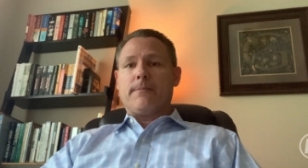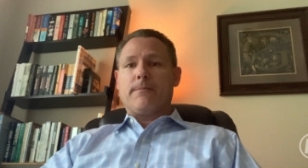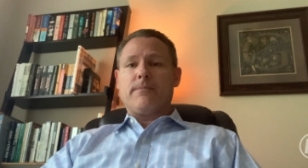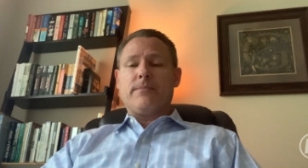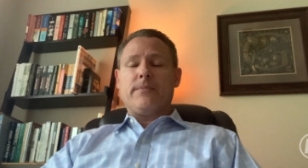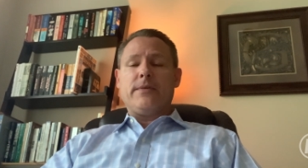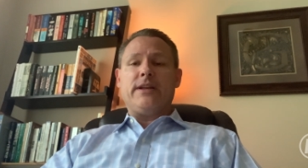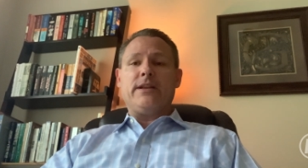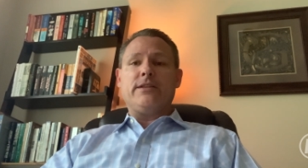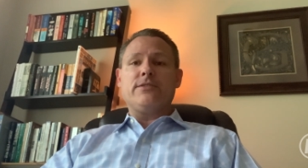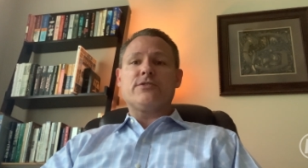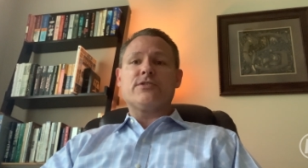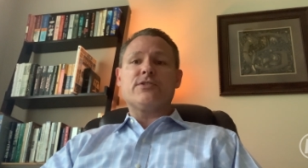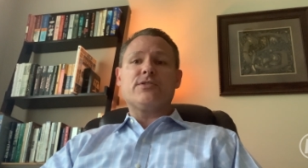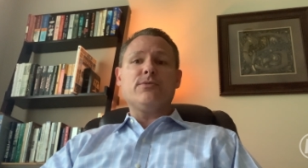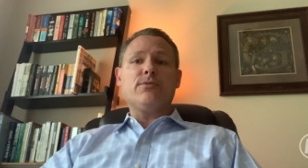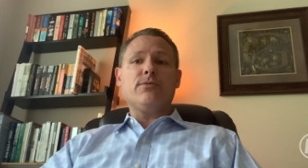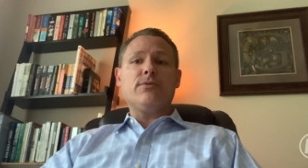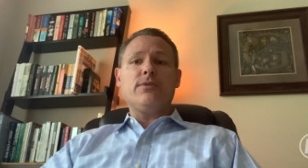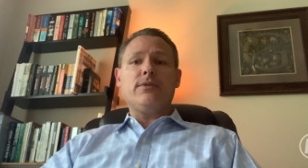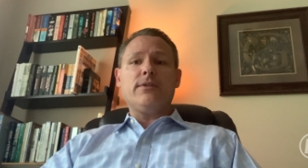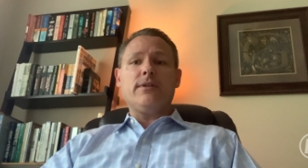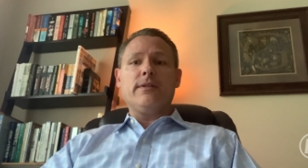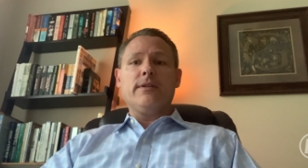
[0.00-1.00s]
I mean,
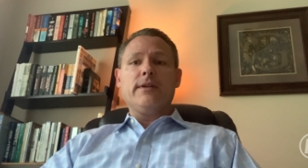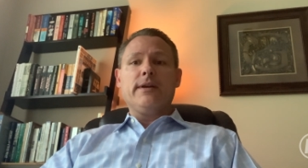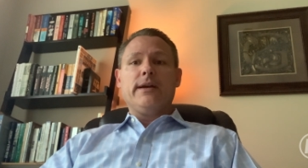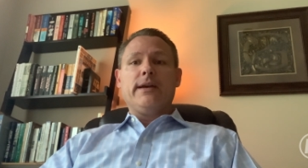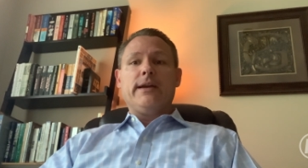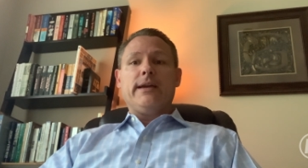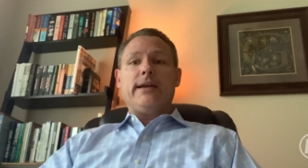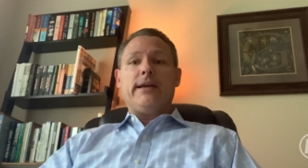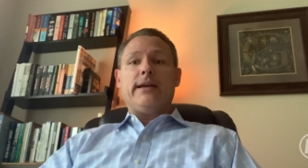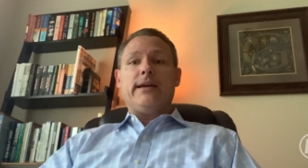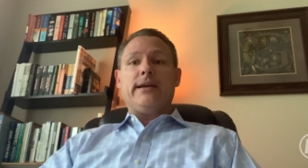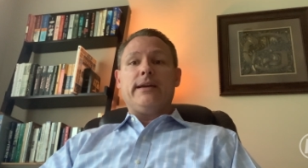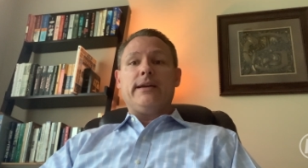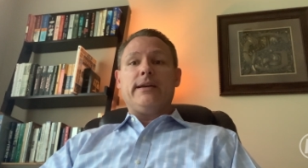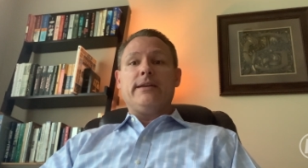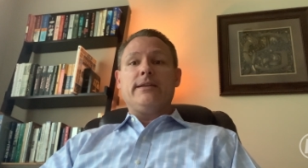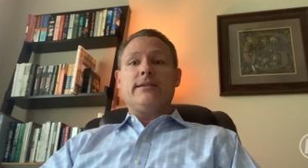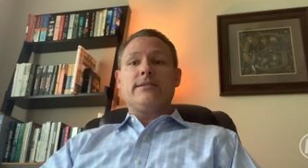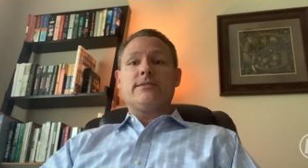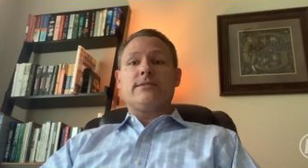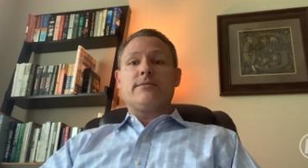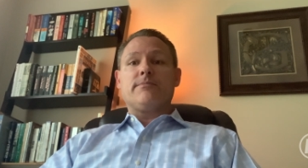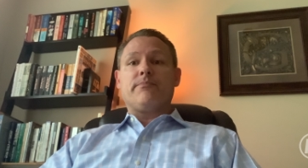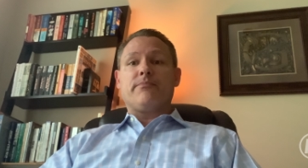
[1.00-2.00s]
school
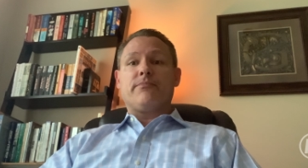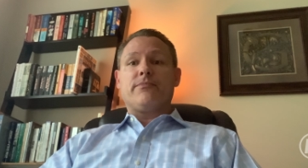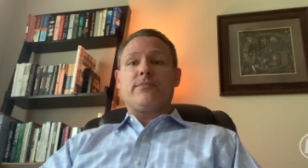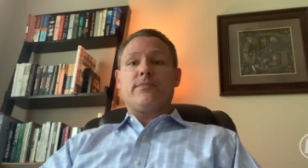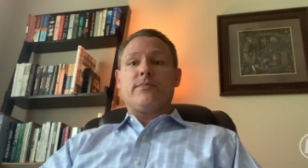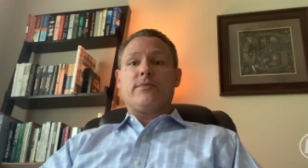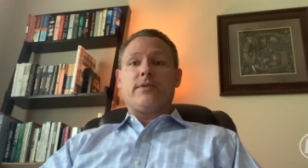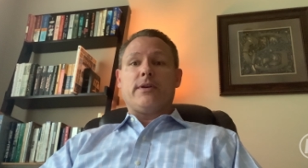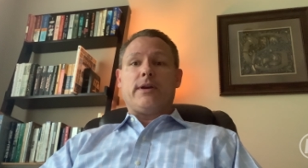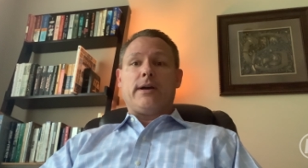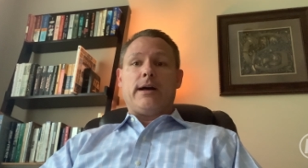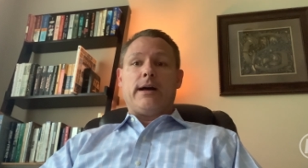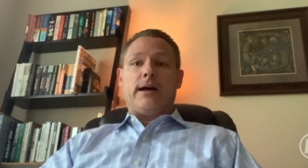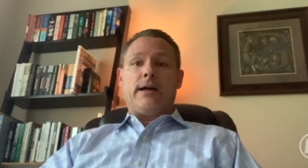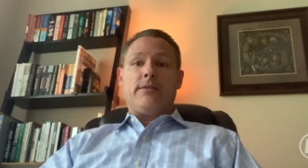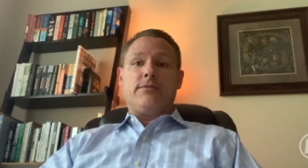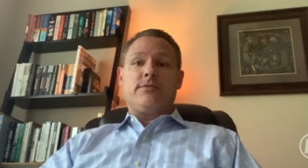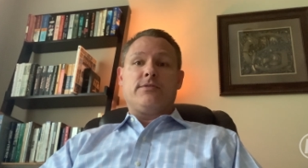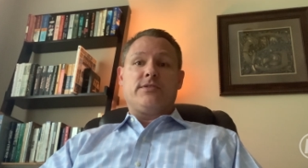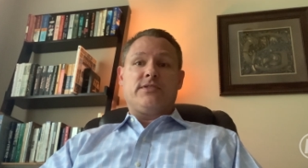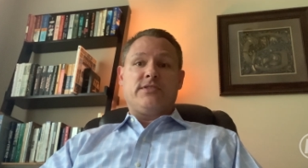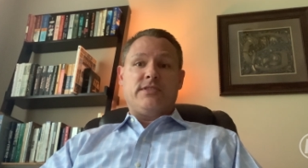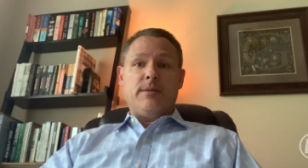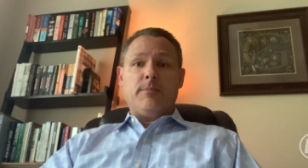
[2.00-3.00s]
is uh,
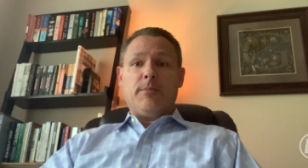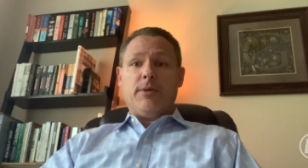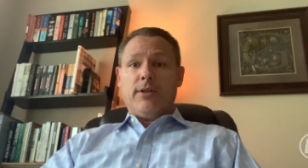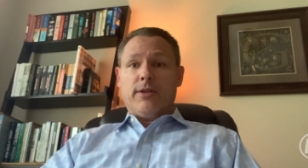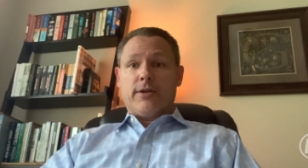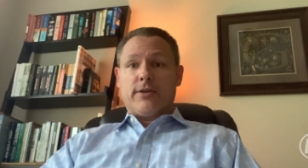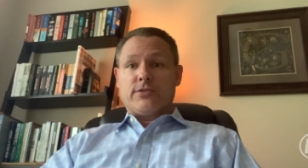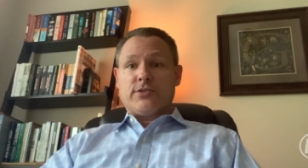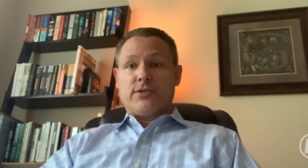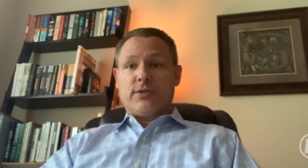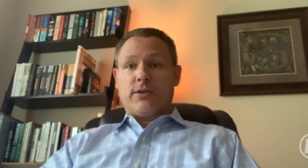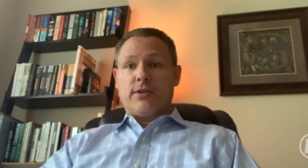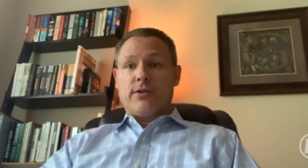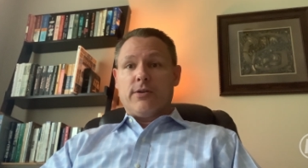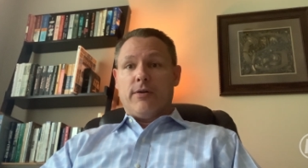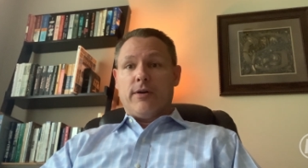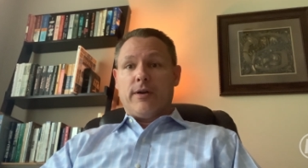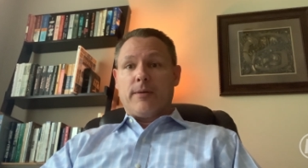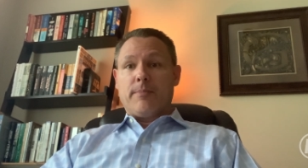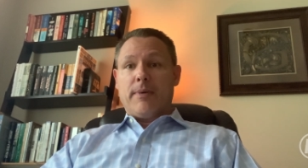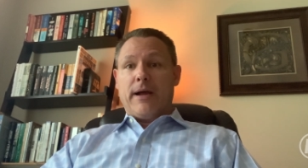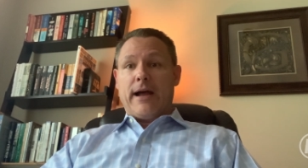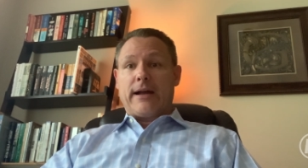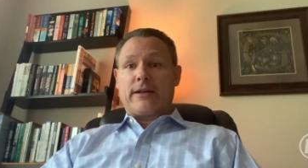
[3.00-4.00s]
similar to
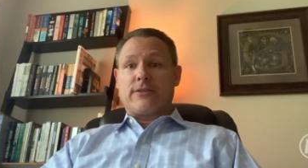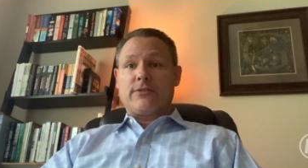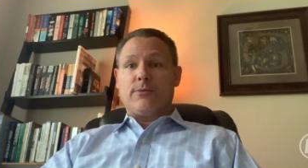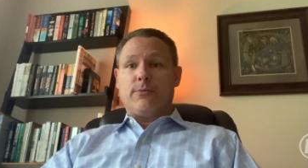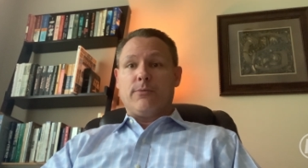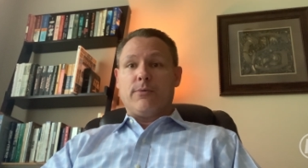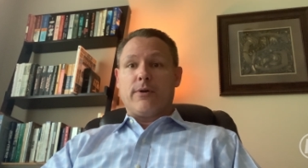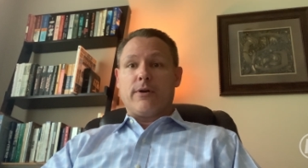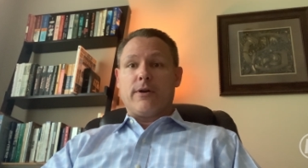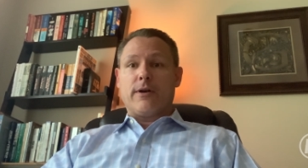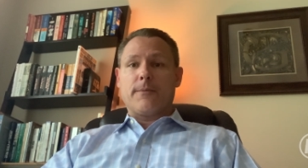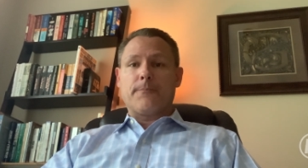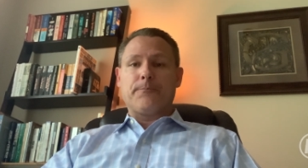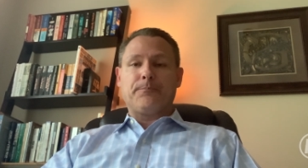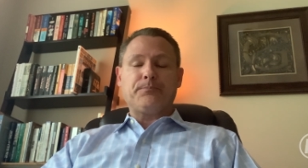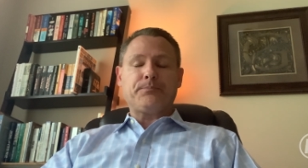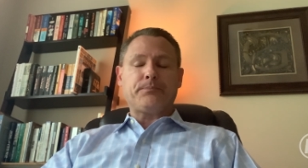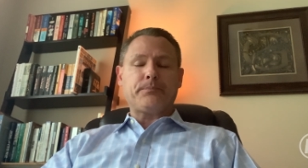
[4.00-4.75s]
going back to work,